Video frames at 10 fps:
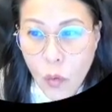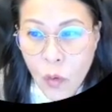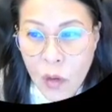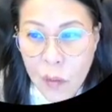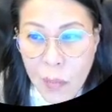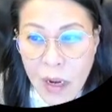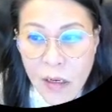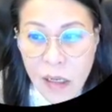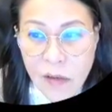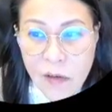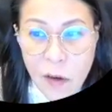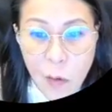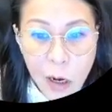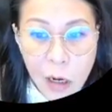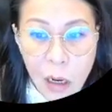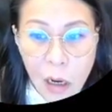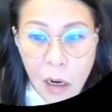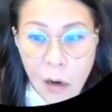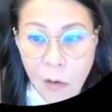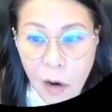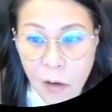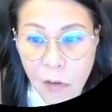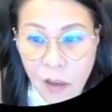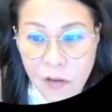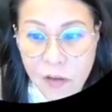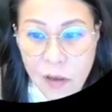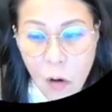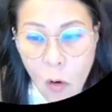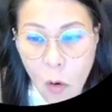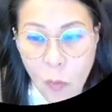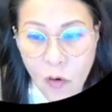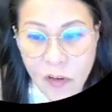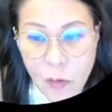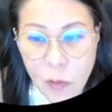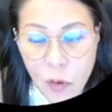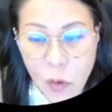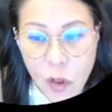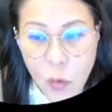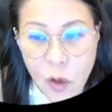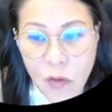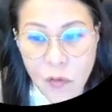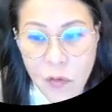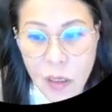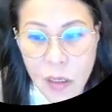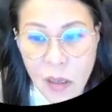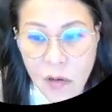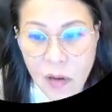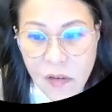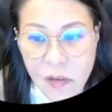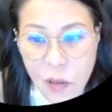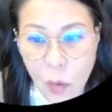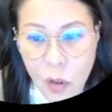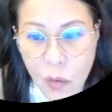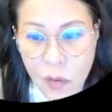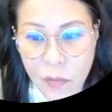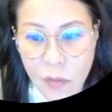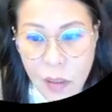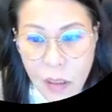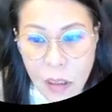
you can buy the next year one right you can see oh for example 2023 then you can see 2023